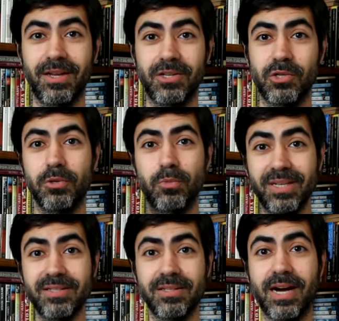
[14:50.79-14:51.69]
So you
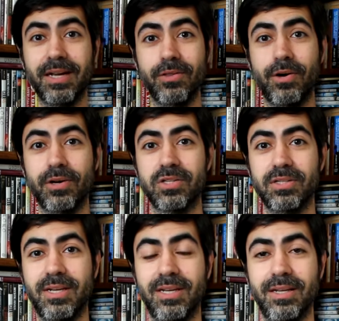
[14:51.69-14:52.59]
read the
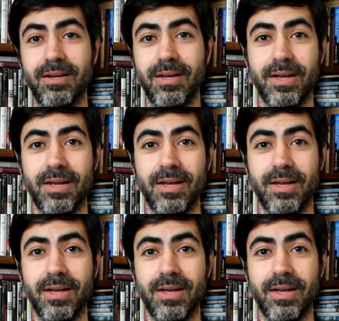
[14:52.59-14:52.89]
dialogues in